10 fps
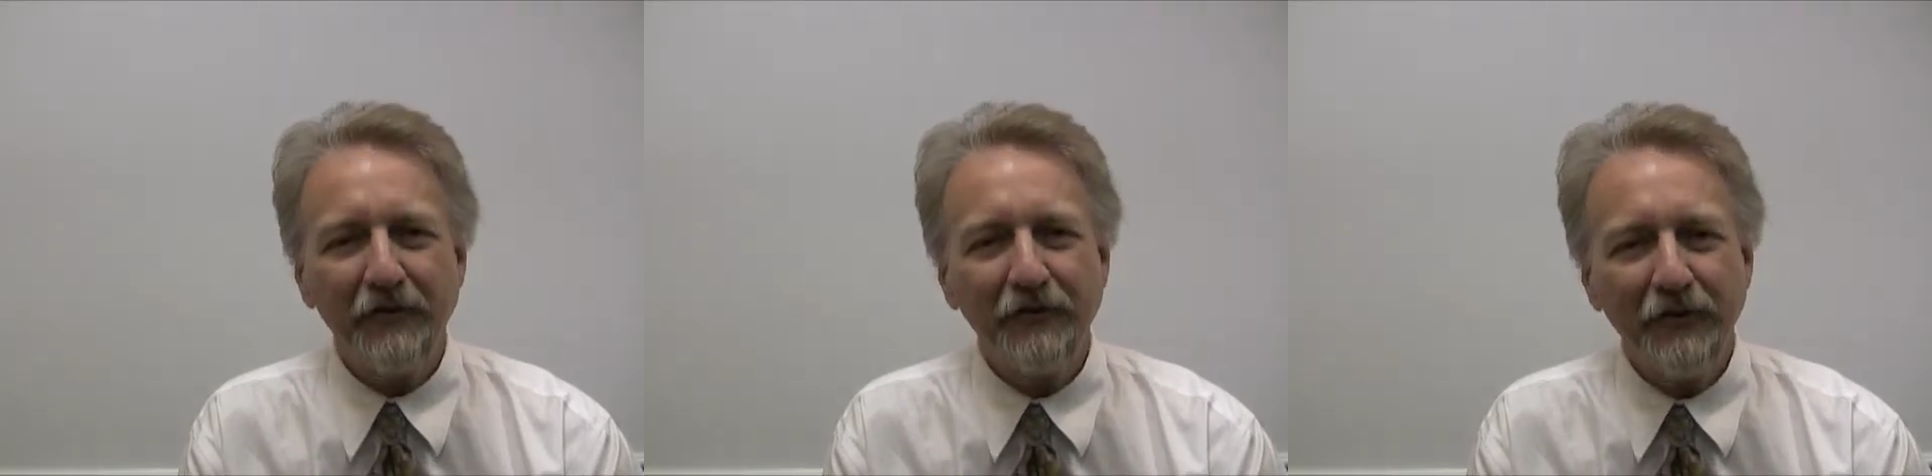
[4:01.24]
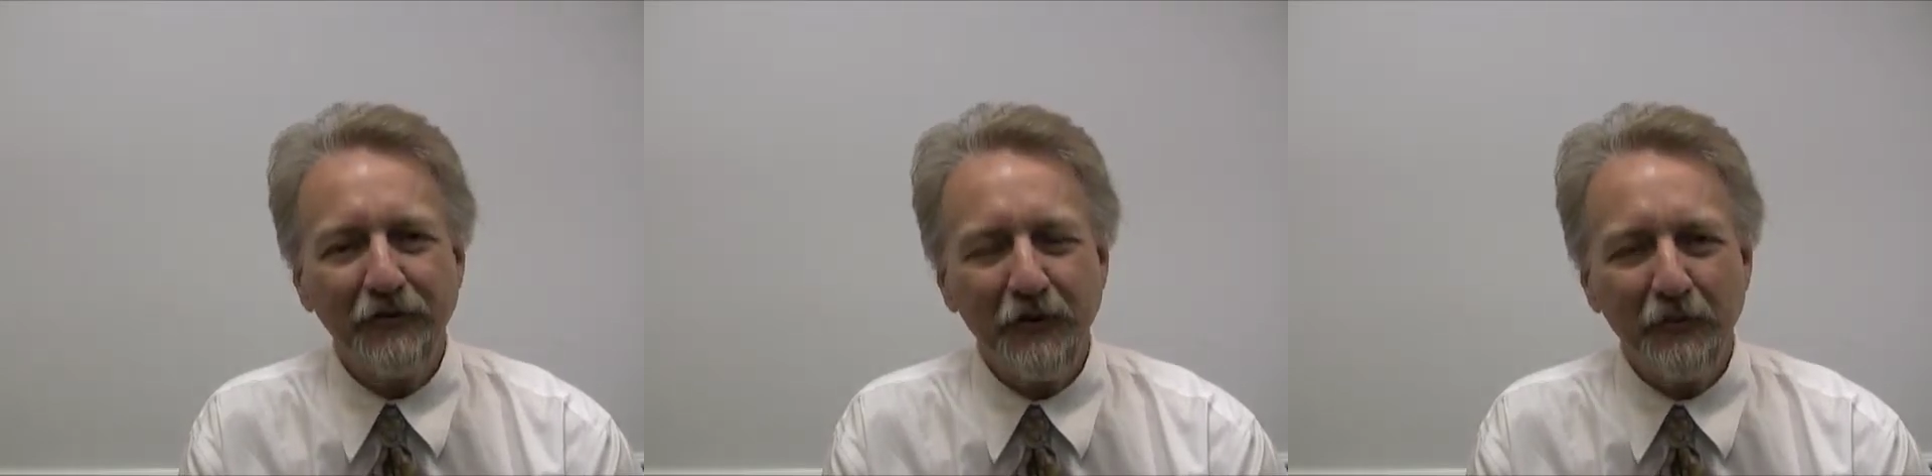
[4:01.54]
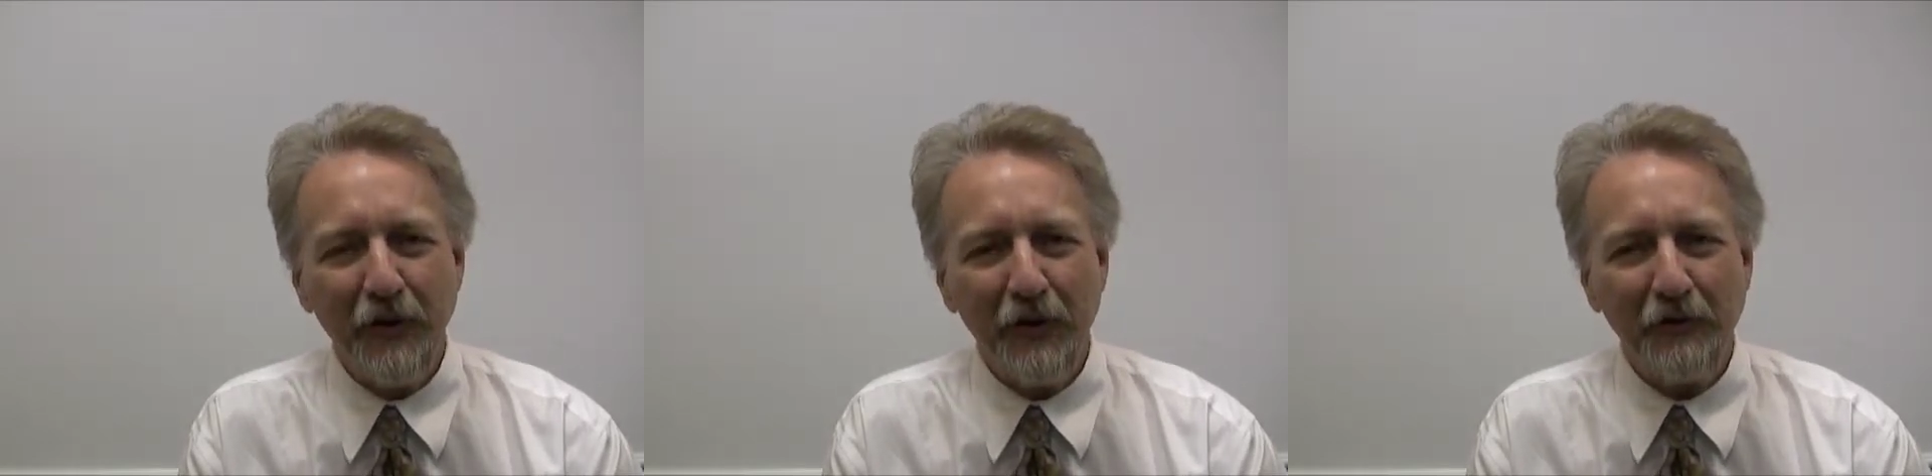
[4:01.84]

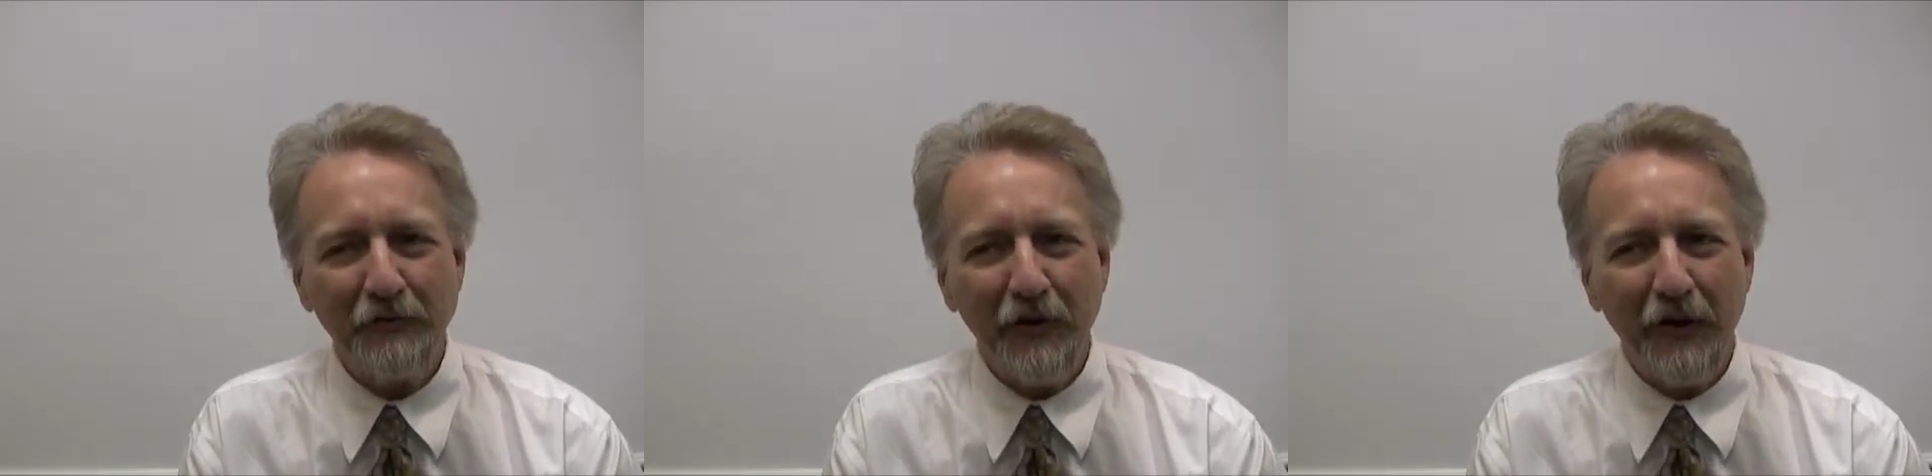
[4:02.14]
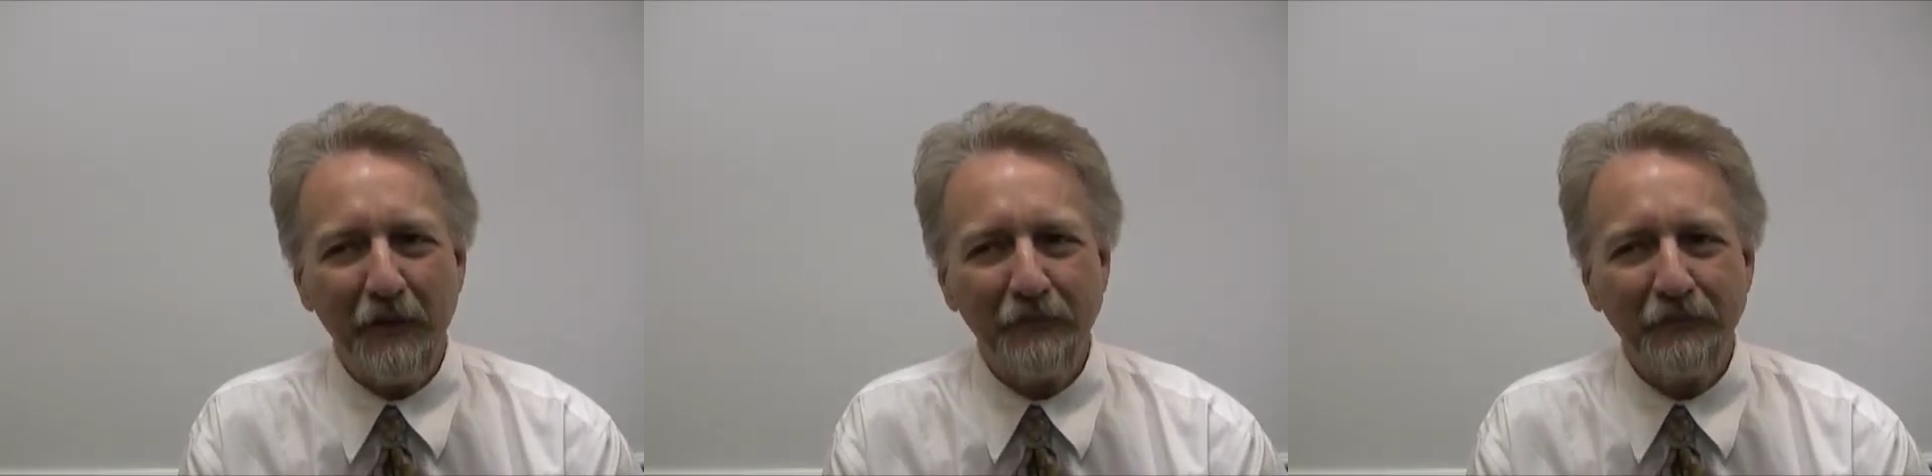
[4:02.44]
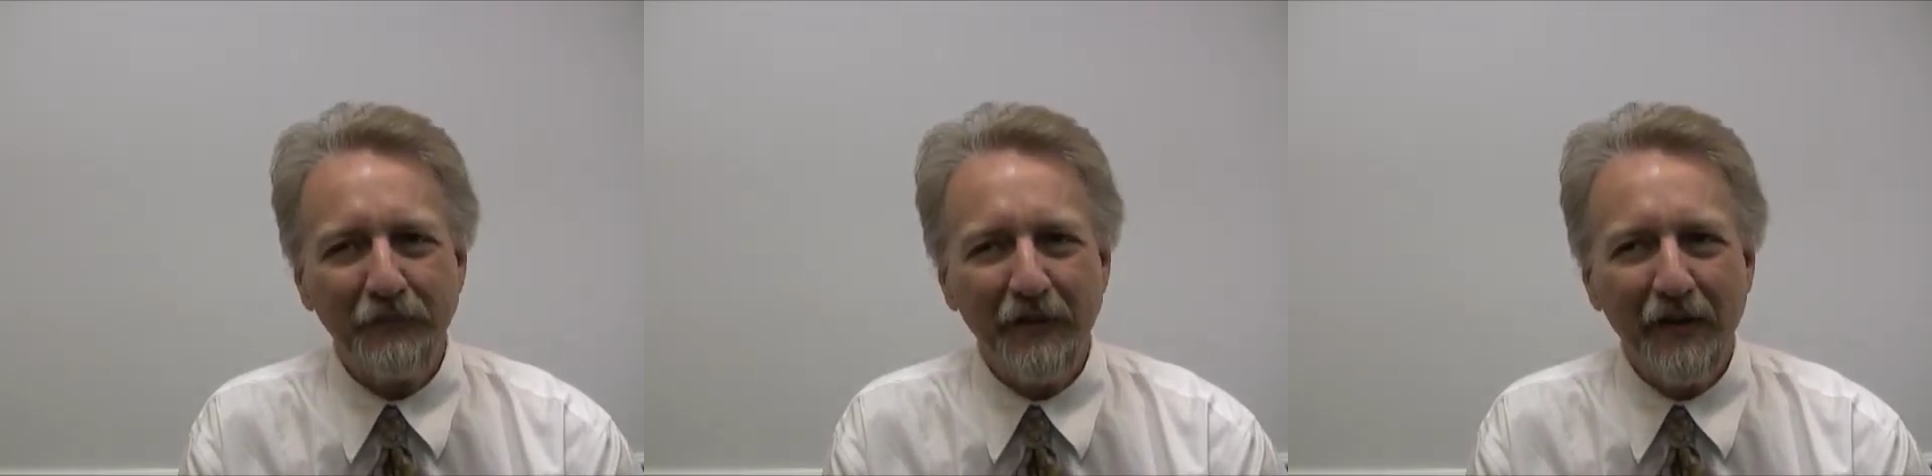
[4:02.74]
system of
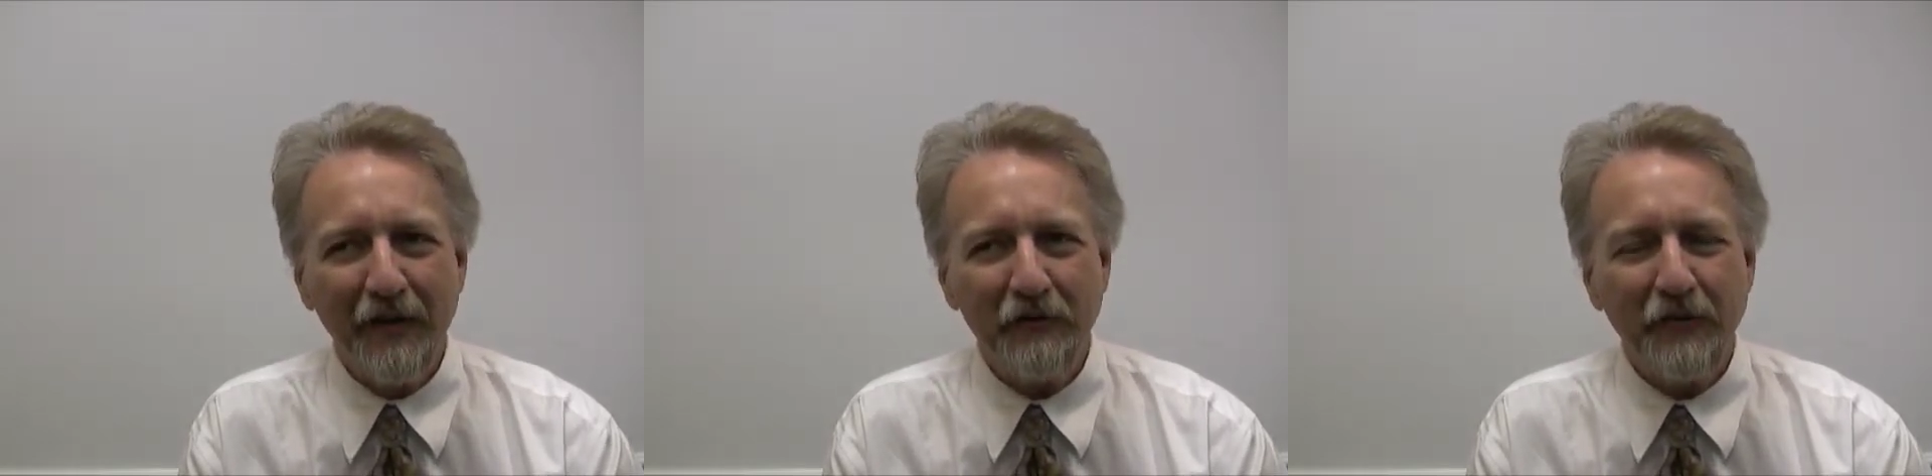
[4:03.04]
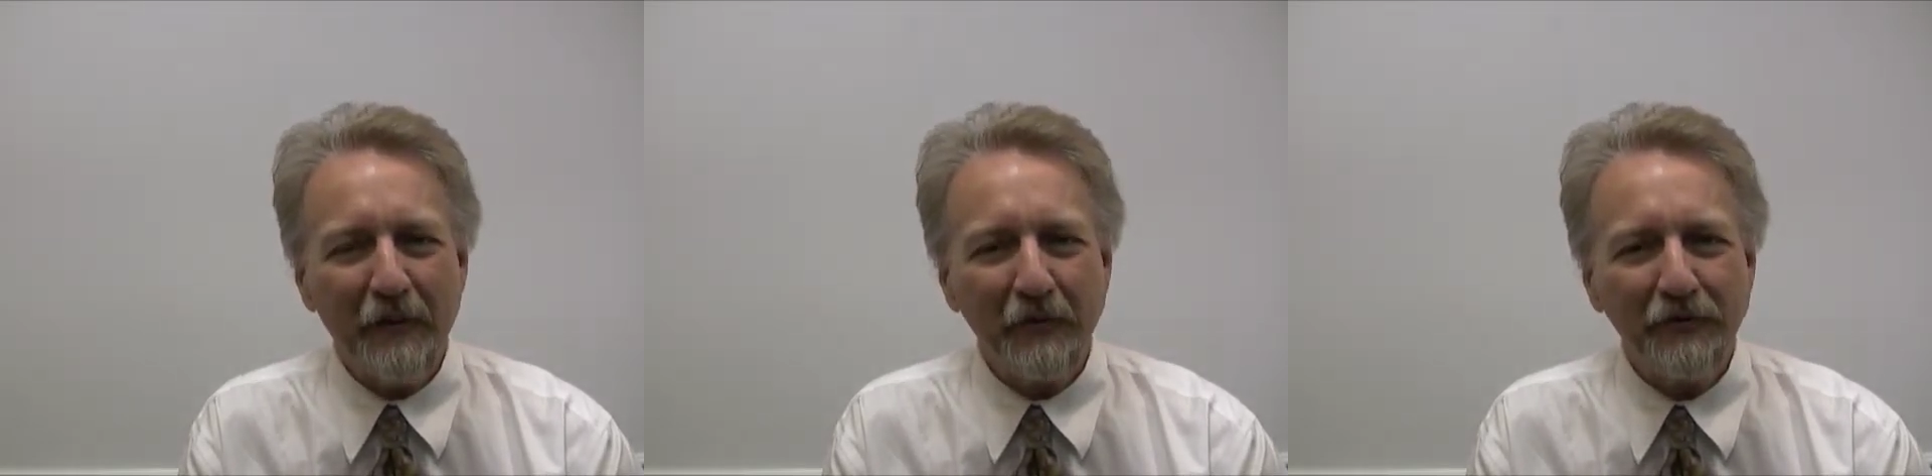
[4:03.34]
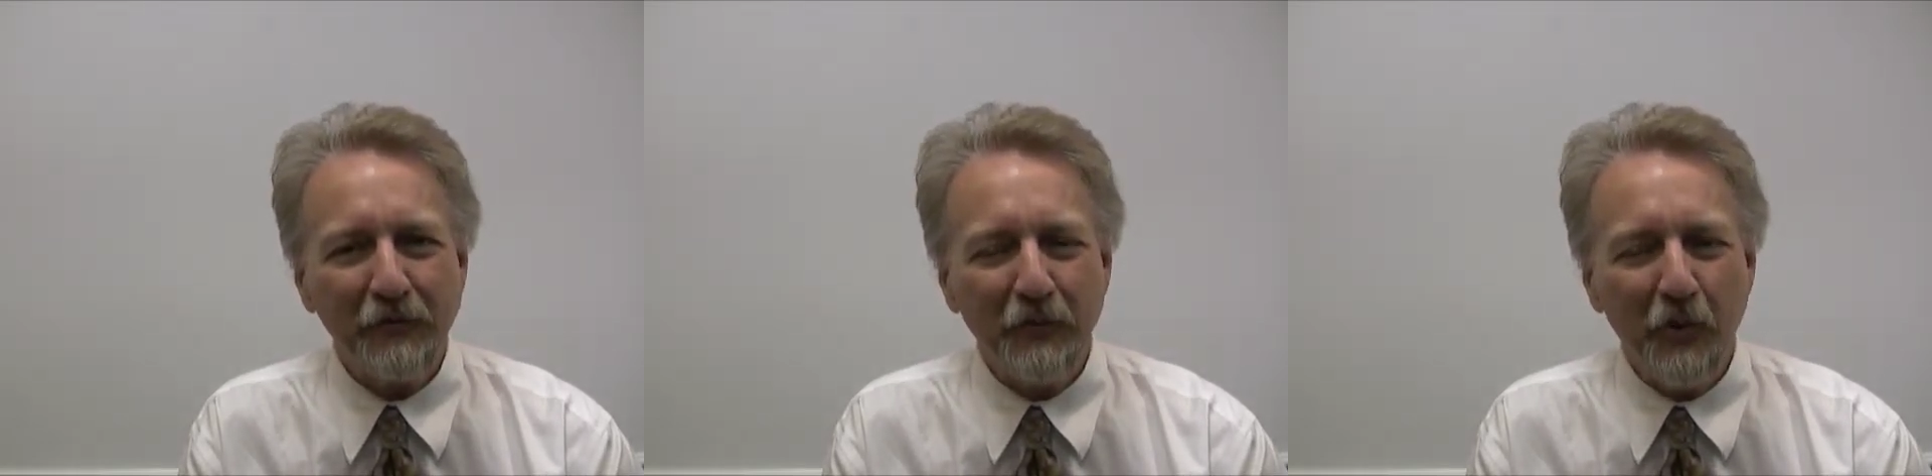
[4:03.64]
family
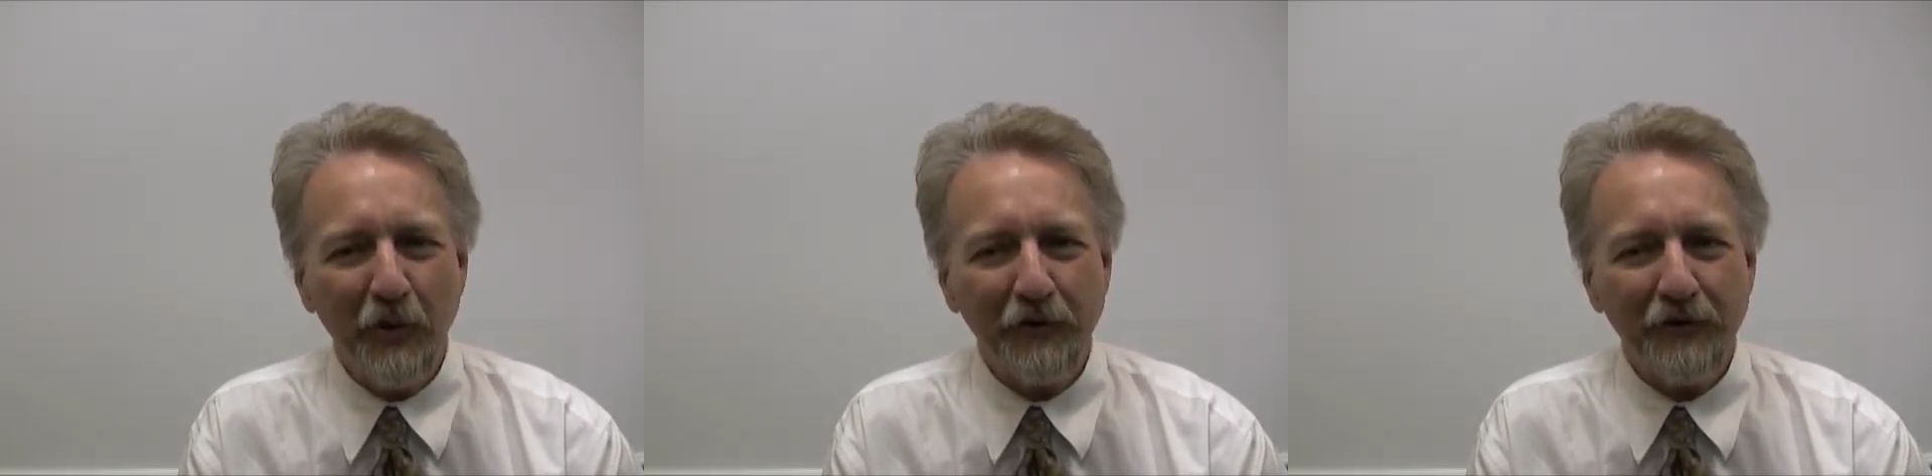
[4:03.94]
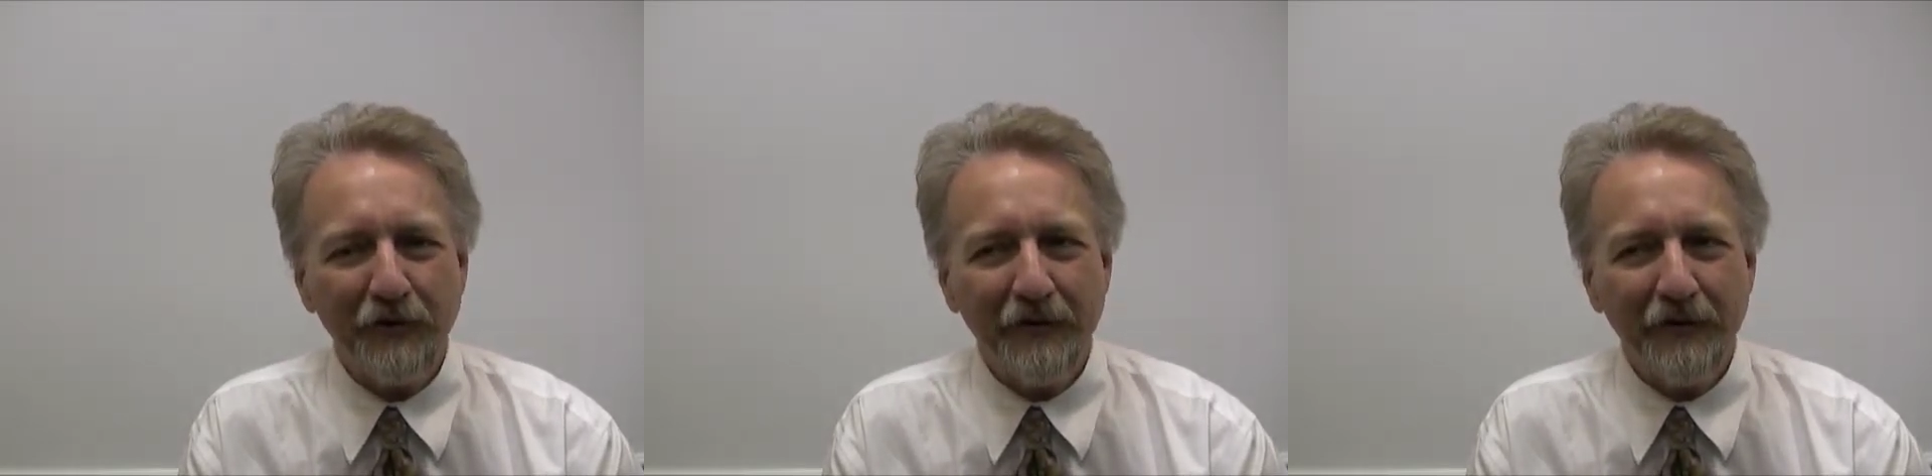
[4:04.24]
support,